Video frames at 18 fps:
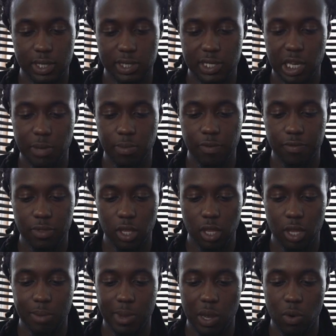And some of
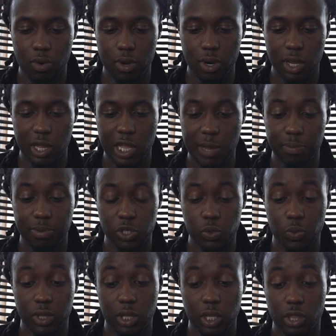them I want to
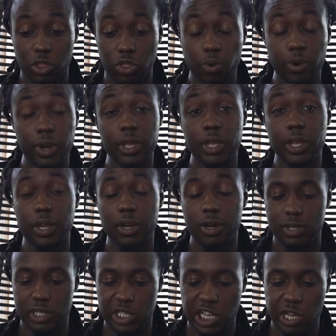accomplish within 3
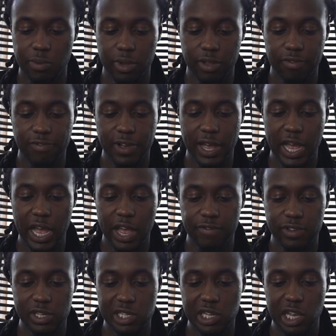years, some in
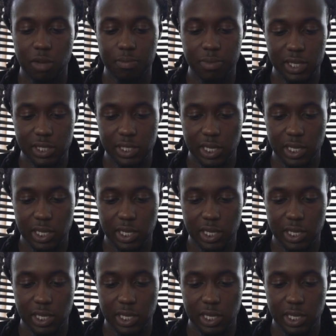5, and some in